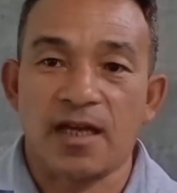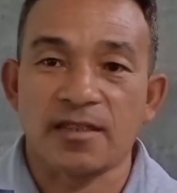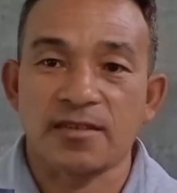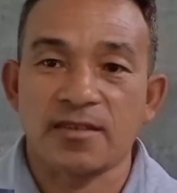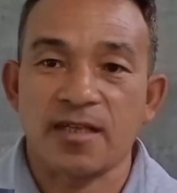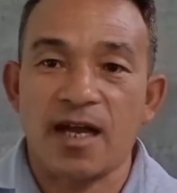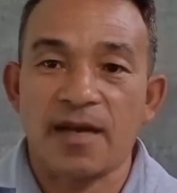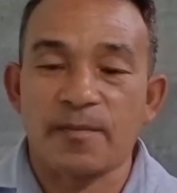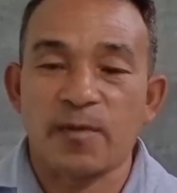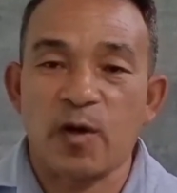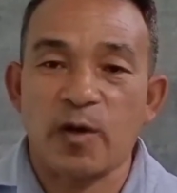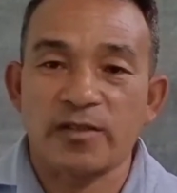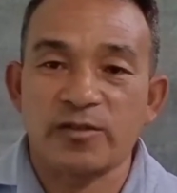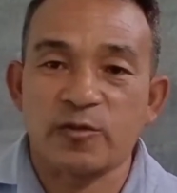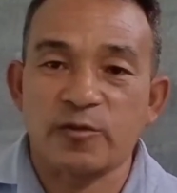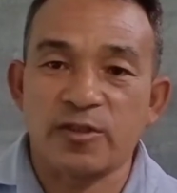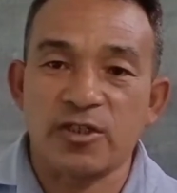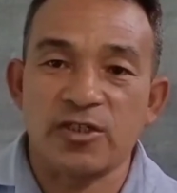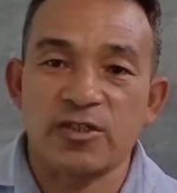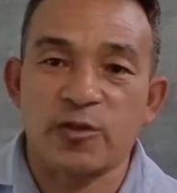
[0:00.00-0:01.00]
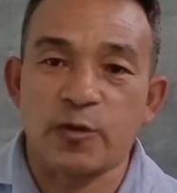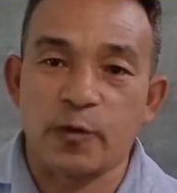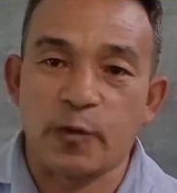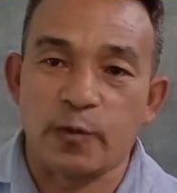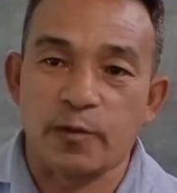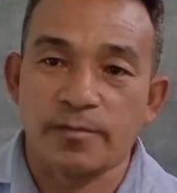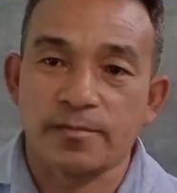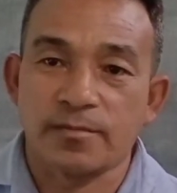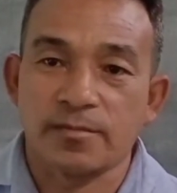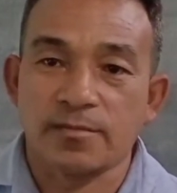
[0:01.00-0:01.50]
as I'm going to teach
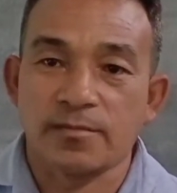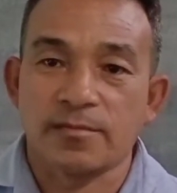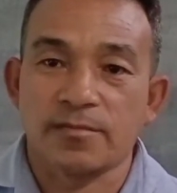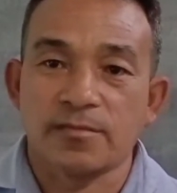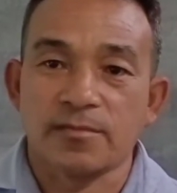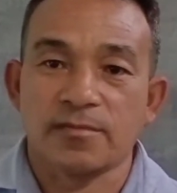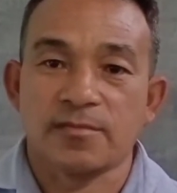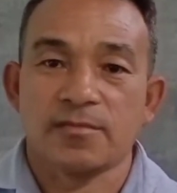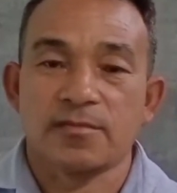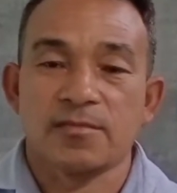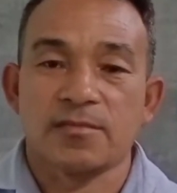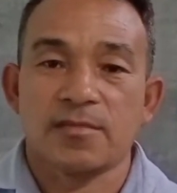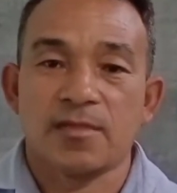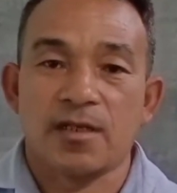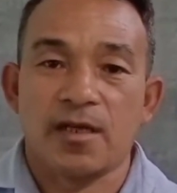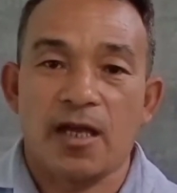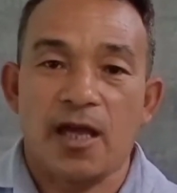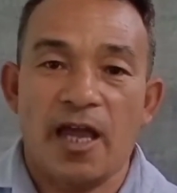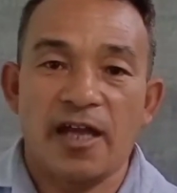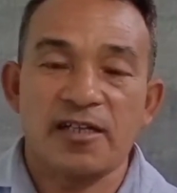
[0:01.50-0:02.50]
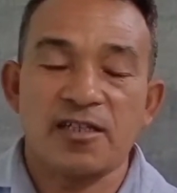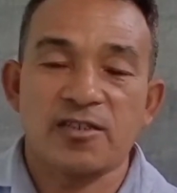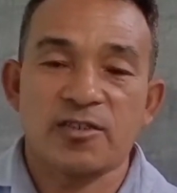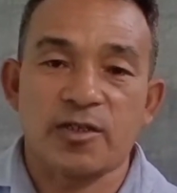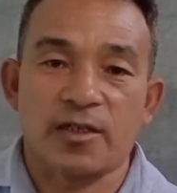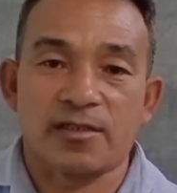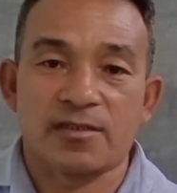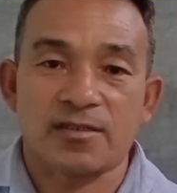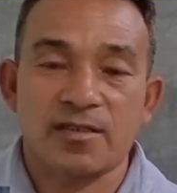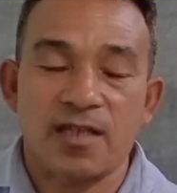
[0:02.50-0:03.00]
you
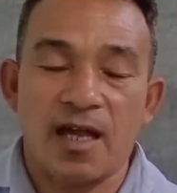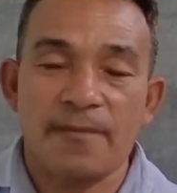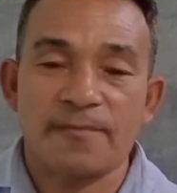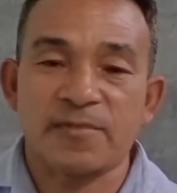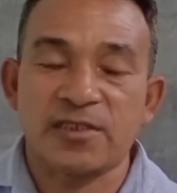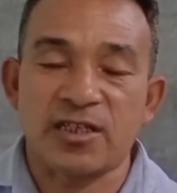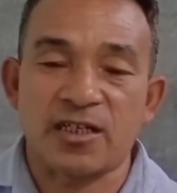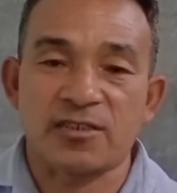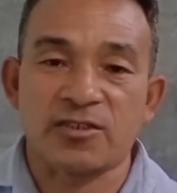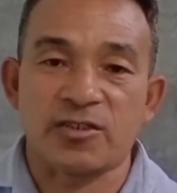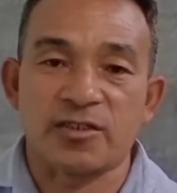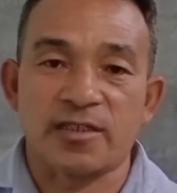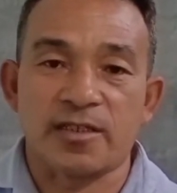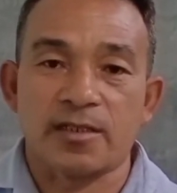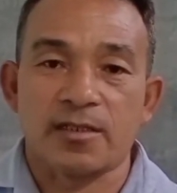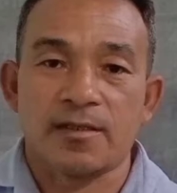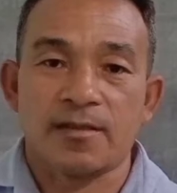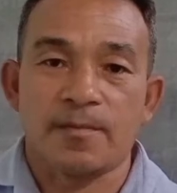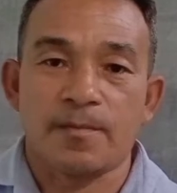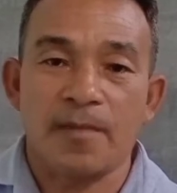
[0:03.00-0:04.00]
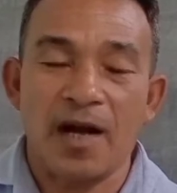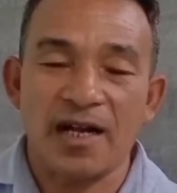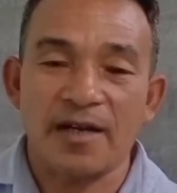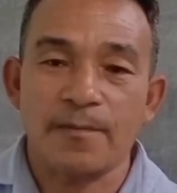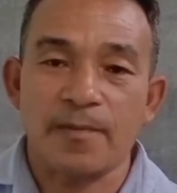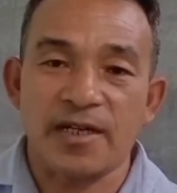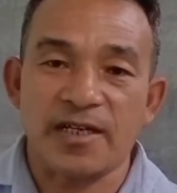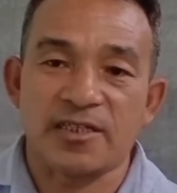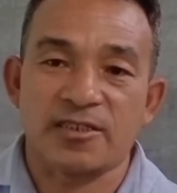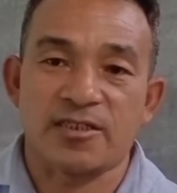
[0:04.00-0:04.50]
addition, subtraction,
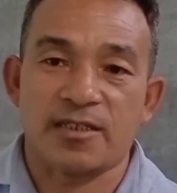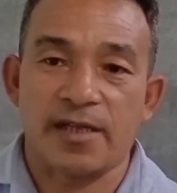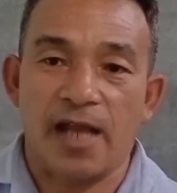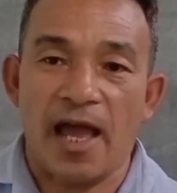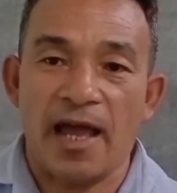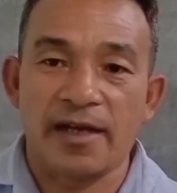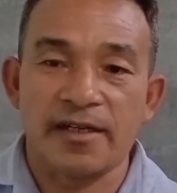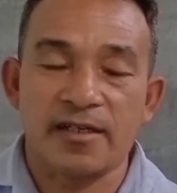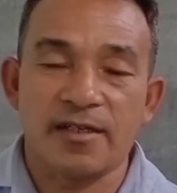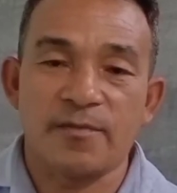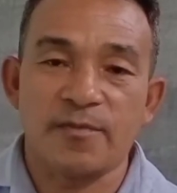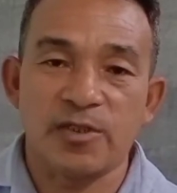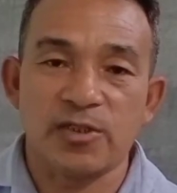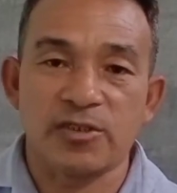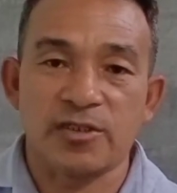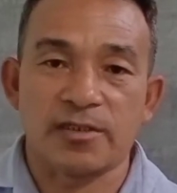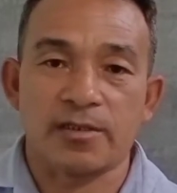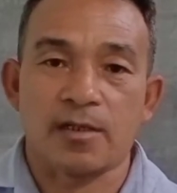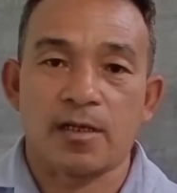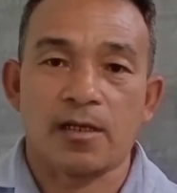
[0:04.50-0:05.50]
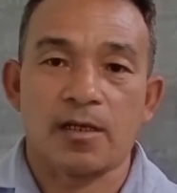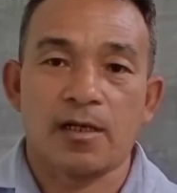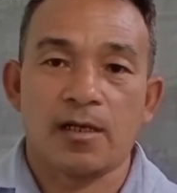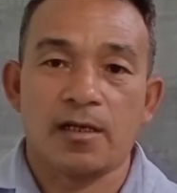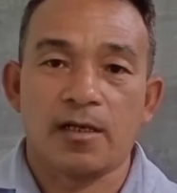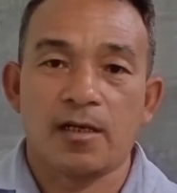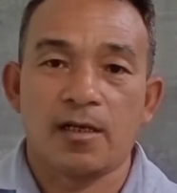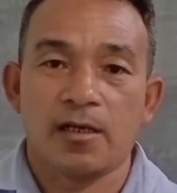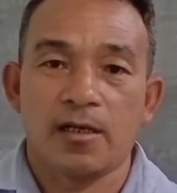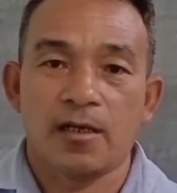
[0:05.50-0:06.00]
multiplication and division
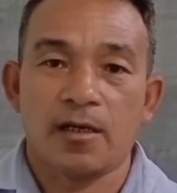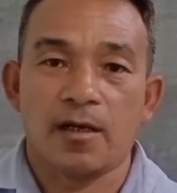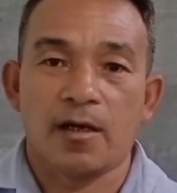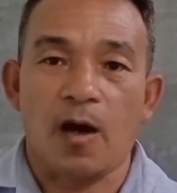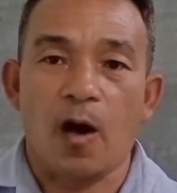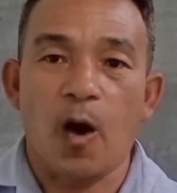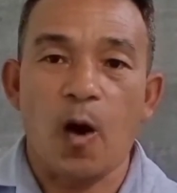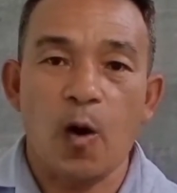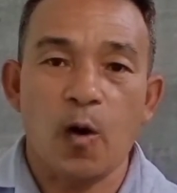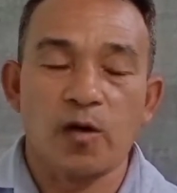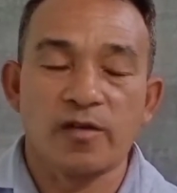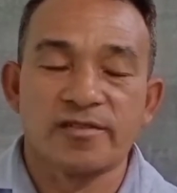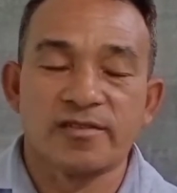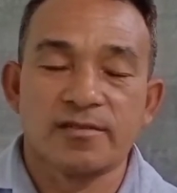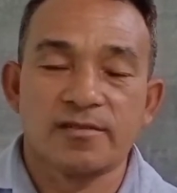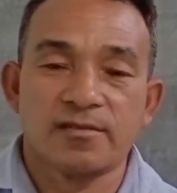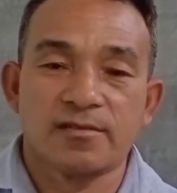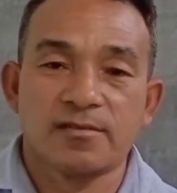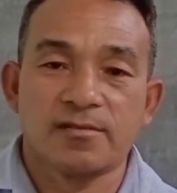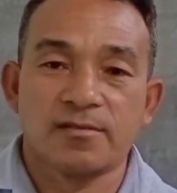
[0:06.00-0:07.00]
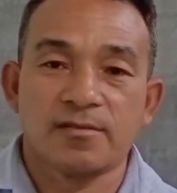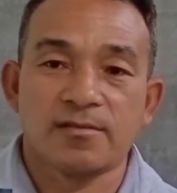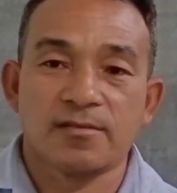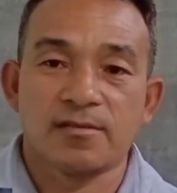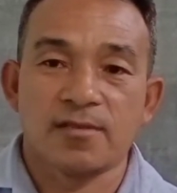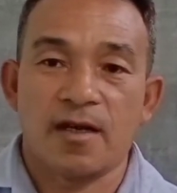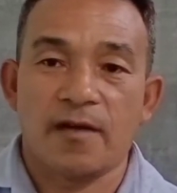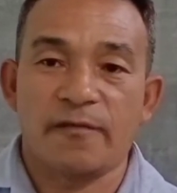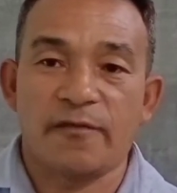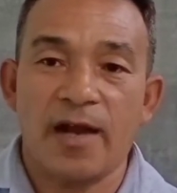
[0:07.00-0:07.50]
on
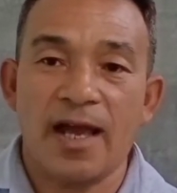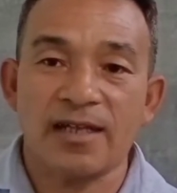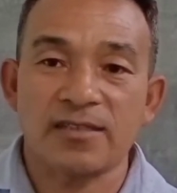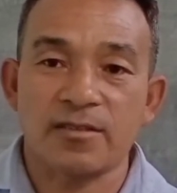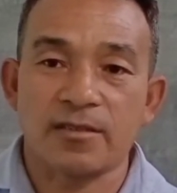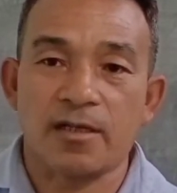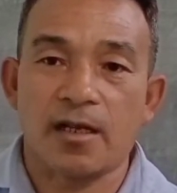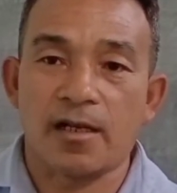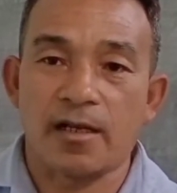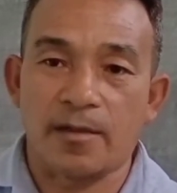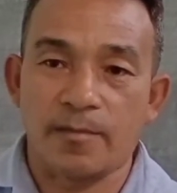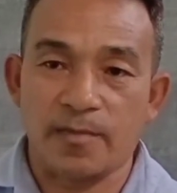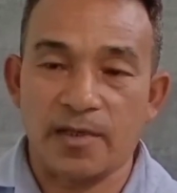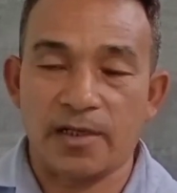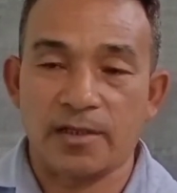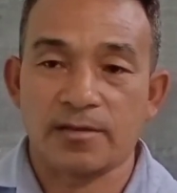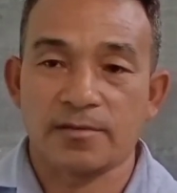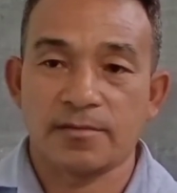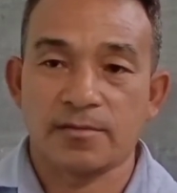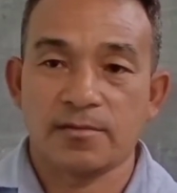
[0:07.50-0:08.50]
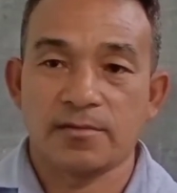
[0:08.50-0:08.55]
fractional number.